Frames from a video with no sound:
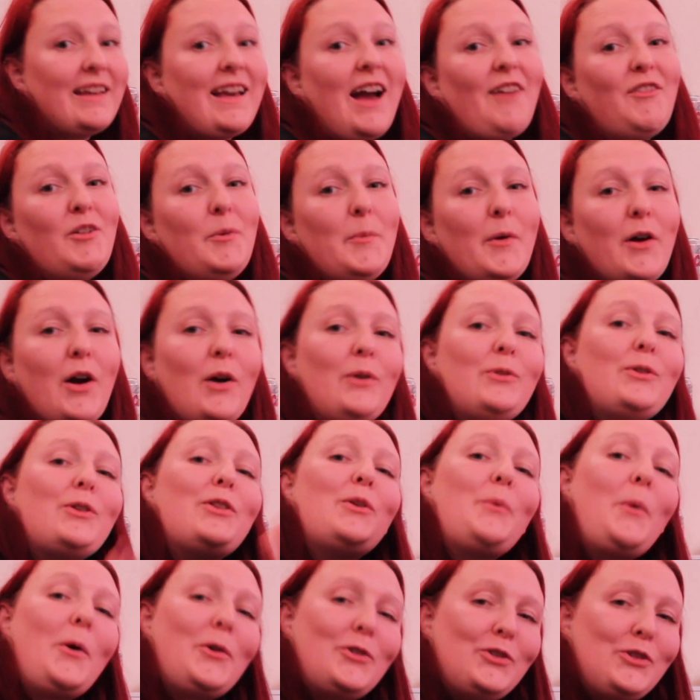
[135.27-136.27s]
Gavin will go and do
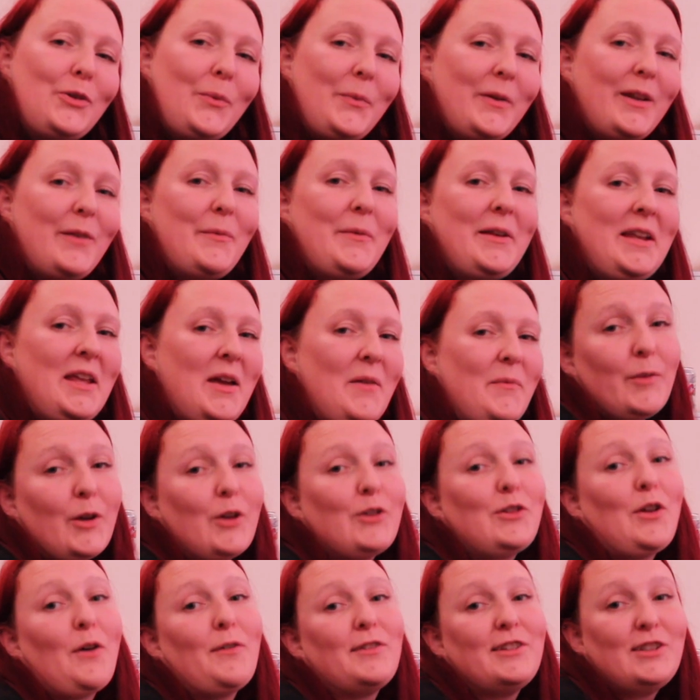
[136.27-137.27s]
the washing up in a minute
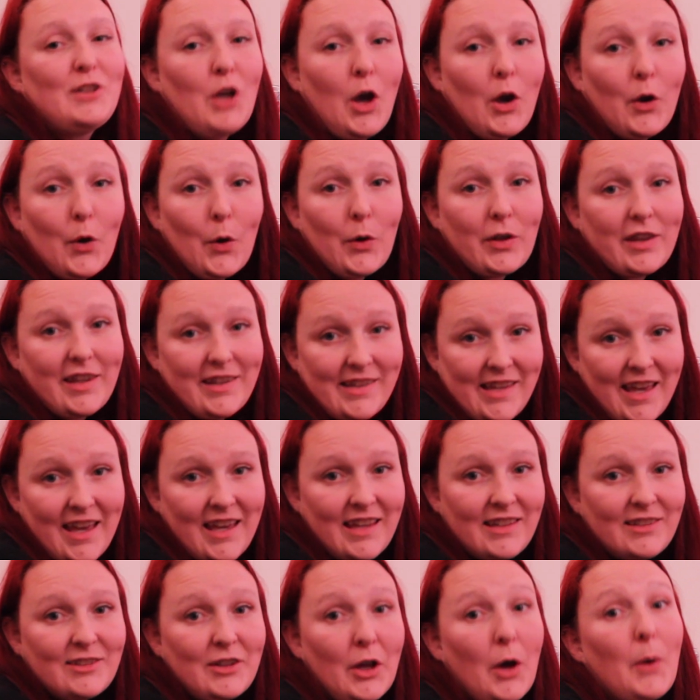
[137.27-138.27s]
because obviously I cook the
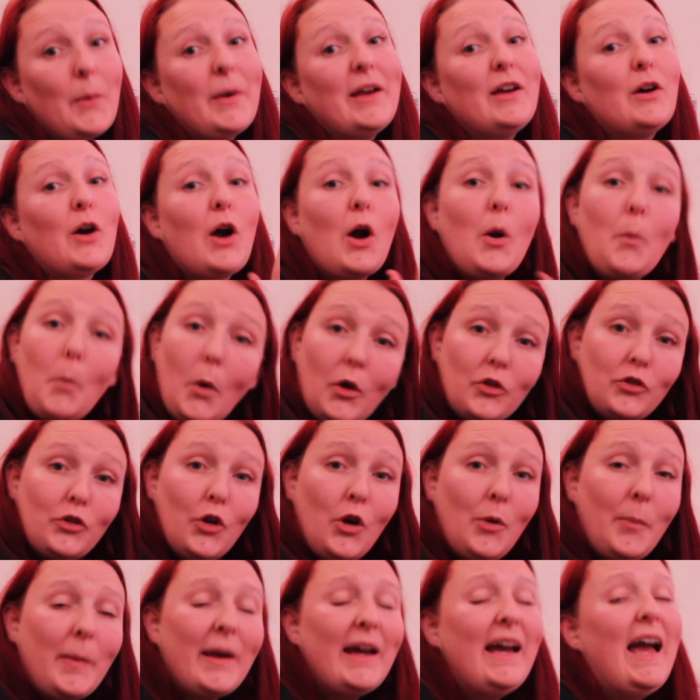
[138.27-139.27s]
tea, so he'll go and wash
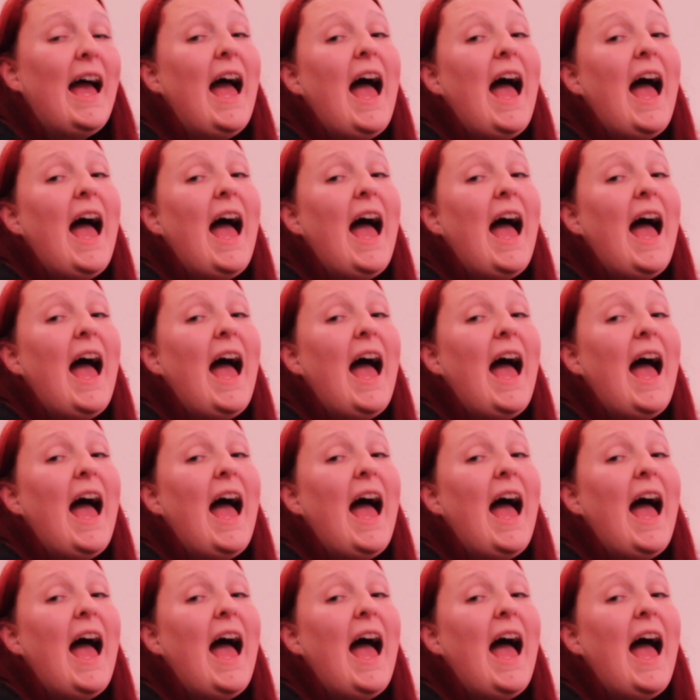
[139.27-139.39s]
up